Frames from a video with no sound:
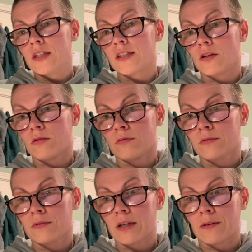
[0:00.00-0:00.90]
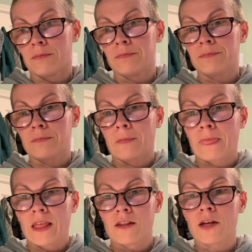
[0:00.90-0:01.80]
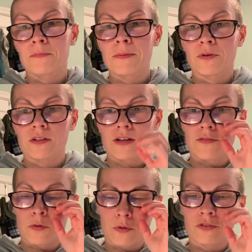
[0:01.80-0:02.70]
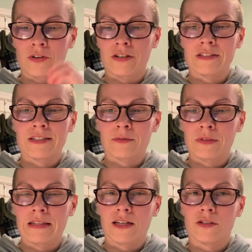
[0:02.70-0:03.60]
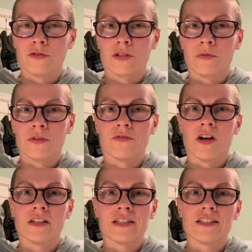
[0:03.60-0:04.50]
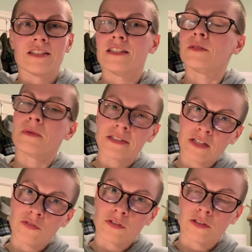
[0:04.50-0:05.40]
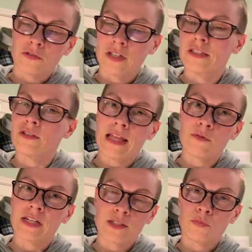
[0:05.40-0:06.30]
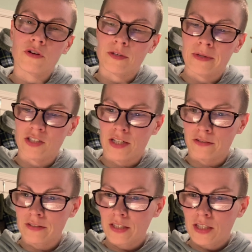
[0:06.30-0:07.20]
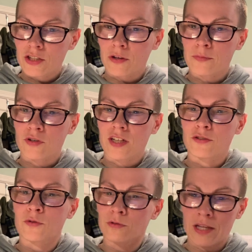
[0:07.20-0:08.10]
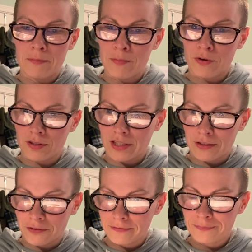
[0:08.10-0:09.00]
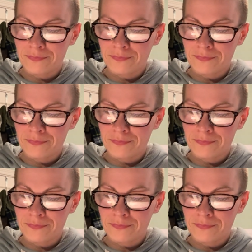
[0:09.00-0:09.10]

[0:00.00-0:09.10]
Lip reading: So, a lot of people can cover world records, doesn't mean they can do so in a volatile sense, myself included. So that one has broken my channel. So I'm trying to cool down my broken channel.